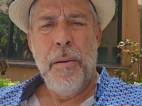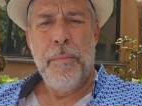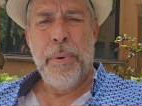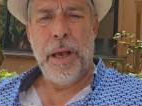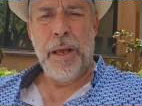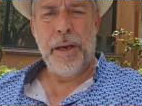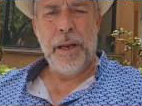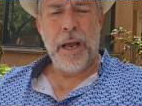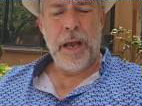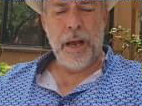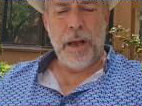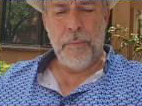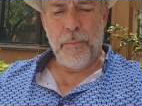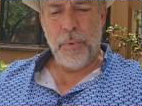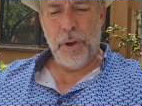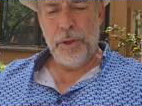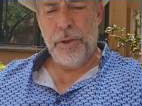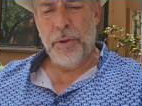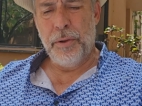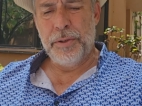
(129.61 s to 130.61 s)
But um,
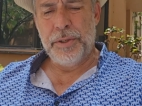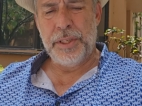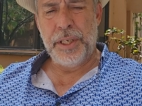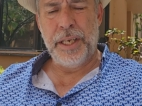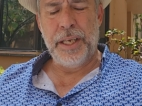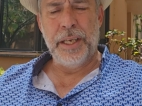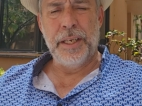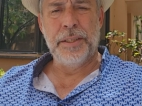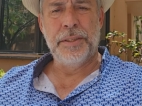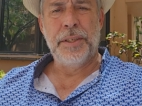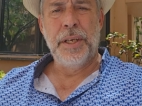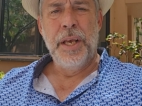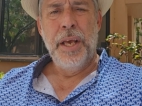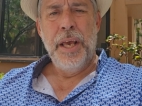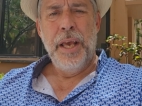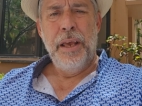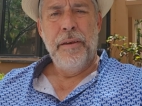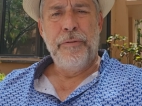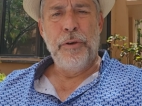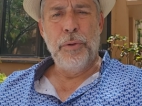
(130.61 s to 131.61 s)
what you'll see is
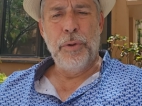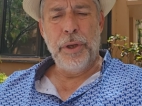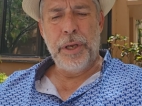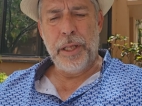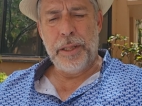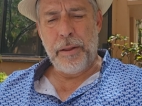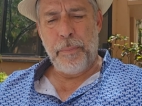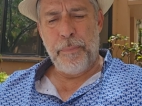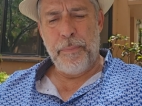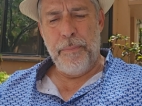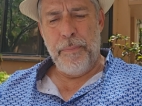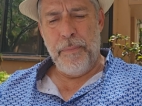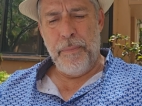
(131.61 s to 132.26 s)
if you look at the